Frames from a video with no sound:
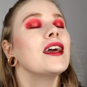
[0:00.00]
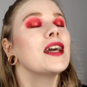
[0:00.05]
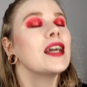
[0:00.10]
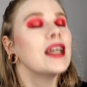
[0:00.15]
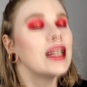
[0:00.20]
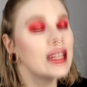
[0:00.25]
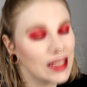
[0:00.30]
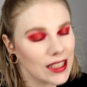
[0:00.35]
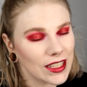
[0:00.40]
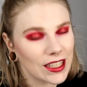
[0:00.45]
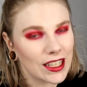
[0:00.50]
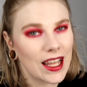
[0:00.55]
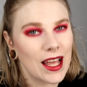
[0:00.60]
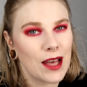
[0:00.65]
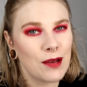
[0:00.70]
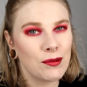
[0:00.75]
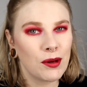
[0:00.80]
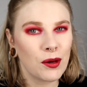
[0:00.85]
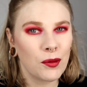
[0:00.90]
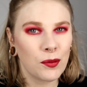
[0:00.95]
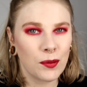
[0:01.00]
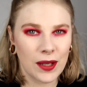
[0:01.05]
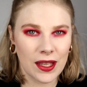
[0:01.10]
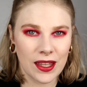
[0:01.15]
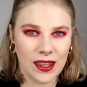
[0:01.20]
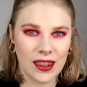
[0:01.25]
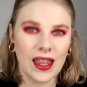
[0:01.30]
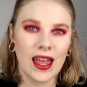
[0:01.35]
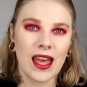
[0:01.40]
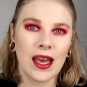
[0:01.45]
in the collab
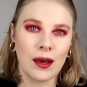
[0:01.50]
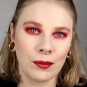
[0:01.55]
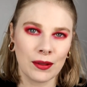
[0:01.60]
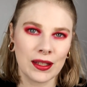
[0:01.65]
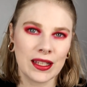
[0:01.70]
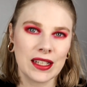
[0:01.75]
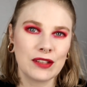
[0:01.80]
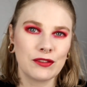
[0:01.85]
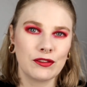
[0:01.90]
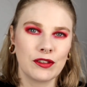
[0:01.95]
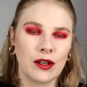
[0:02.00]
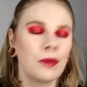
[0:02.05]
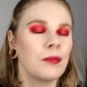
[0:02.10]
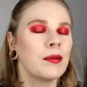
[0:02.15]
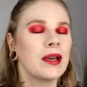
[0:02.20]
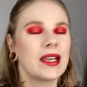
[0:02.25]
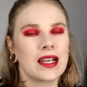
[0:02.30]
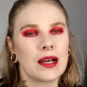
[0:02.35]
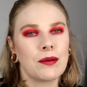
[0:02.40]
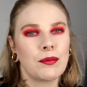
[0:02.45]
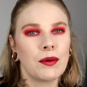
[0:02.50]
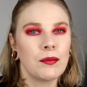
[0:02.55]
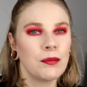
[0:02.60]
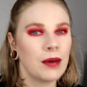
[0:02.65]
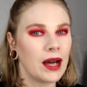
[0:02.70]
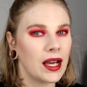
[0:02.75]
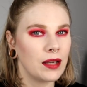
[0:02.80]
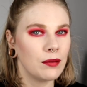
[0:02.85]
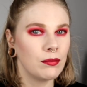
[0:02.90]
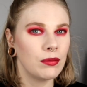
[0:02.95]
with Emelie from Makeup
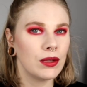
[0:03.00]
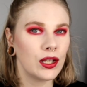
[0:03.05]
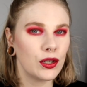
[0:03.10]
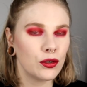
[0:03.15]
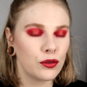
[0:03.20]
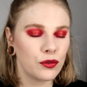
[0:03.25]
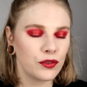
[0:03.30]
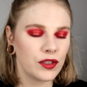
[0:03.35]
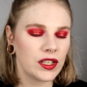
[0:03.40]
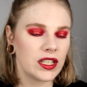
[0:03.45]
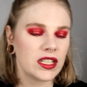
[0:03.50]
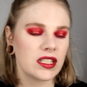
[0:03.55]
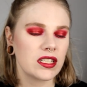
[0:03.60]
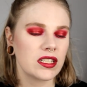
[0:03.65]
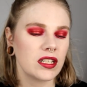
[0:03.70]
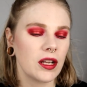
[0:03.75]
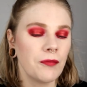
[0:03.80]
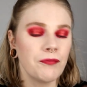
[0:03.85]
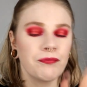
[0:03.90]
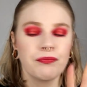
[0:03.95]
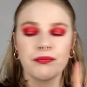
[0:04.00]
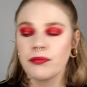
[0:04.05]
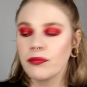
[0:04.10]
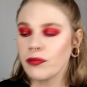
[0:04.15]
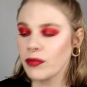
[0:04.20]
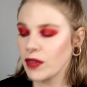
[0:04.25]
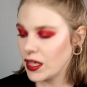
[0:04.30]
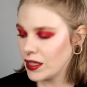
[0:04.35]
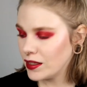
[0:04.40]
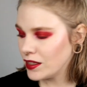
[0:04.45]
by Blowfish.
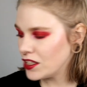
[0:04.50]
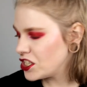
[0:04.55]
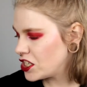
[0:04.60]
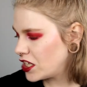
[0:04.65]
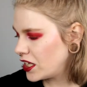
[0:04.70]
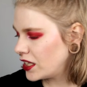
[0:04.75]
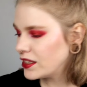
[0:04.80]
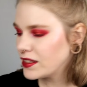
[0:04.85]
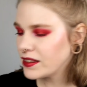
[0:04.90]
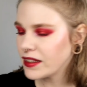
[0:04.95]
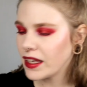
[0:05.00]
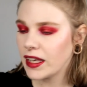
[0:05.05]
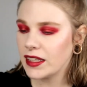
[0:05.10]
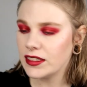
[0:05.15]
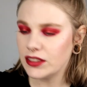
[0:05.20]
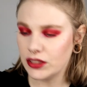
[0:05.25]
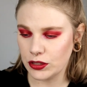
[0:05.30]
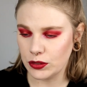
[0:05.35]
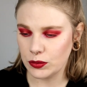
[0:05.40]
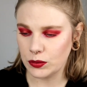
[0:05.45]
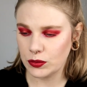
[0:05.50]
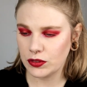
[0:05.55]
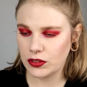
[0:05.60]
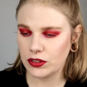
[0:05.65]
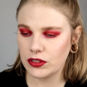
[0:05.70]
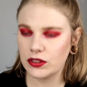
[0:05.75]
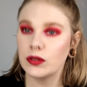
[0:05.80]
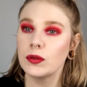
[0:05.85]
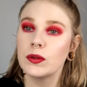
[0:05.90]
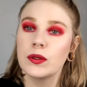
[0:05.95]
And the shades I
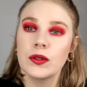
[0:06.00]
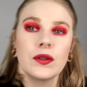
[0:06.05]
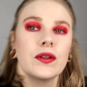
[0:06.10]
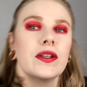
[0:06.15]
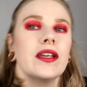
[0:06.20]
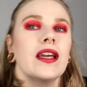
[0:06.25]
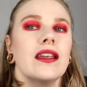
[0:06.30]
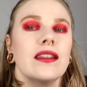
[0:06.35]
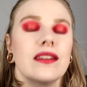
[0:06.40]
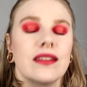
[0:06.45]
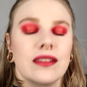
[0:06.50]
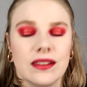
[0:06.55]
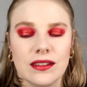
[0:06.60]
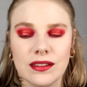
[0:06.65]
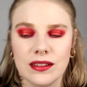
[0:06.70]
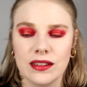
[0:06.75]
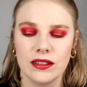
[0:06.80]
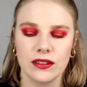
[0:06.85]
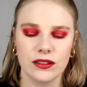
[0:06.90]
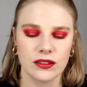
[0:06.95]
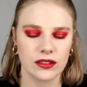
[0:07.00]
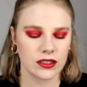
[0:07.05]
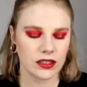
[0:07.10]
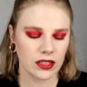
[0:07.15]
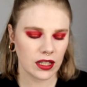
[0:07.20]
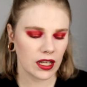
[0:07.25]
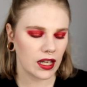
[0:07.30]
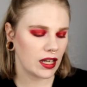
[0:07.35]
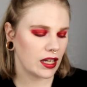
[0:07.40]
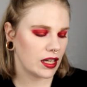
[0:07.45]
used to create this look,
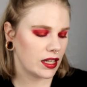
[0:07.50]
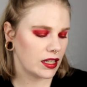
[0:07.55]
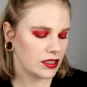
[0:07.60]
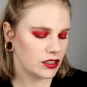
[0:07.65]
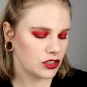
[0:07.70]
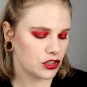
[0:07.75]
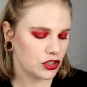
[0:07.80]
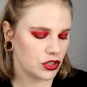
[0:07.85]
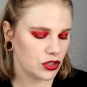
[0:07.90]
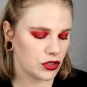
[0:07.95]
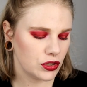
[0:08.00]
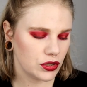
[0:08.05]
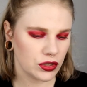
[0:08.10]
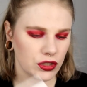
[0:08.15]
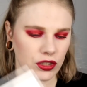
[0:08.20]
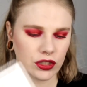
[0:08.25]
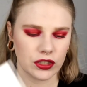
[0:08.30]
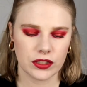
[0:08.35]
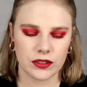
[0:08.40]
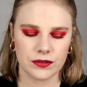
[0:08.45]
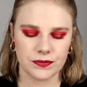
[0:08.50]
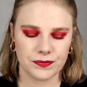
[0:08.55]
I took